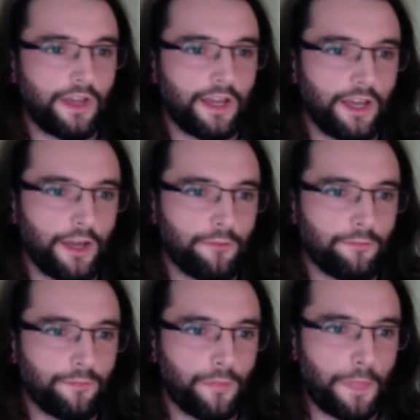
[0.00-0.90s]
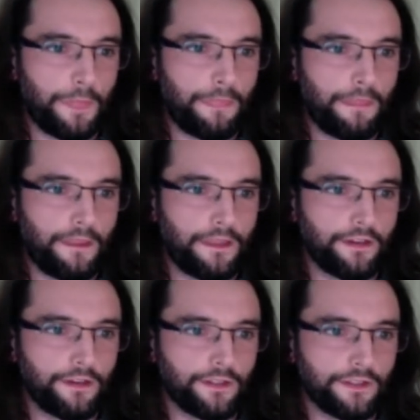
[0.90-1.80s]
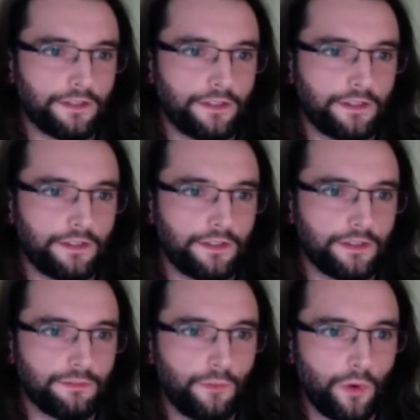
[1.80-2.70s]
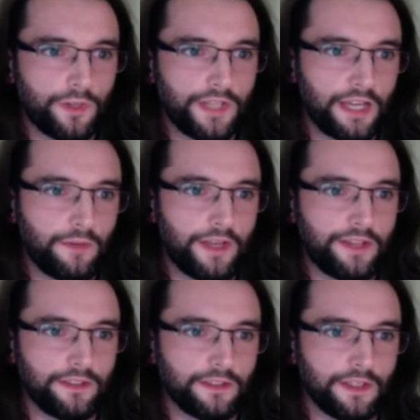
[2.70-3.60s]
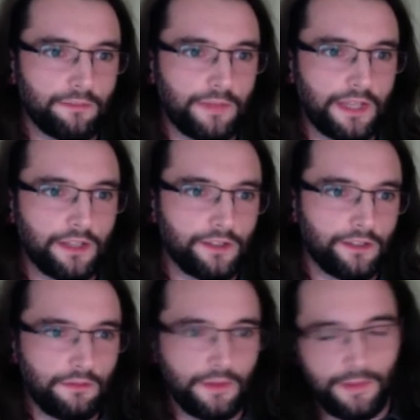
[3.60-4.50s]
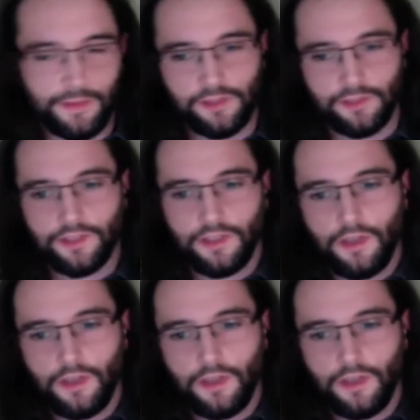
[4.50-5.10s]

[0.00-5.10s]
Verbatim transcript: There's more to animation than being maybe just